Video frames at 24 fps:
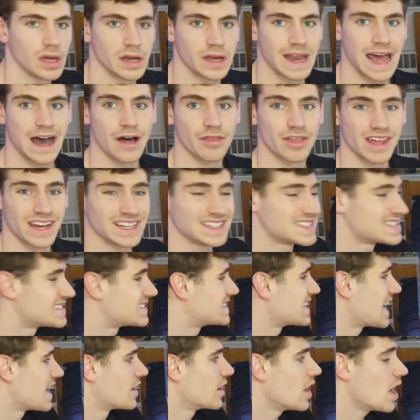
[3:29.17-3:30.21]
And now that it's
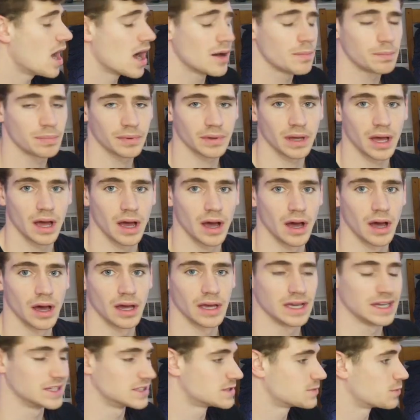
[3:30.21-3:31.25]
set up,
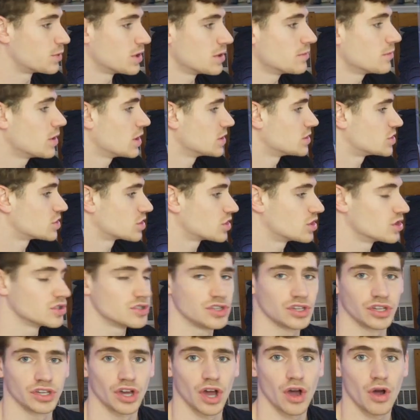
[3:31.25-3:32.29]
it's pretty much good
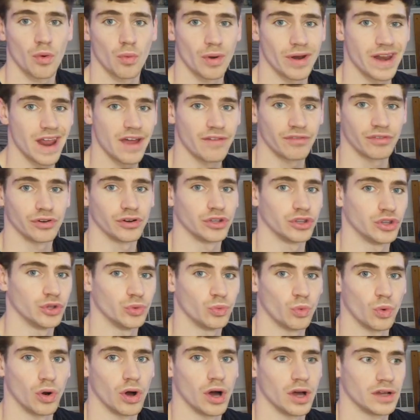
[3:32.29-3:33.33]
to go whenever you
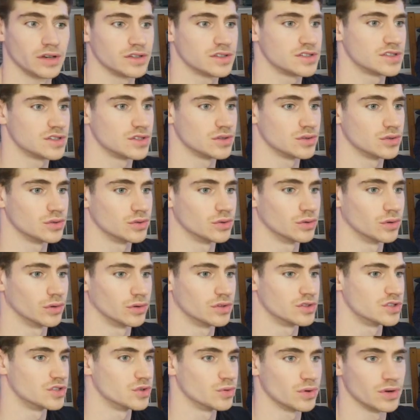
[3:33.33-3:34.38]
want to
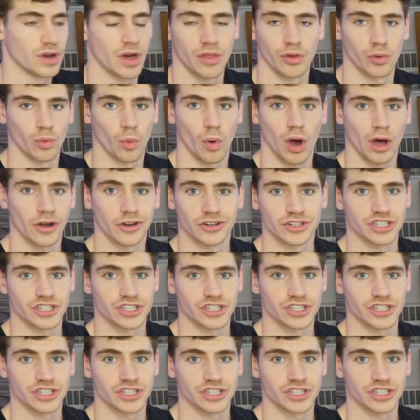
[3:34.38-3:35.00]
do another water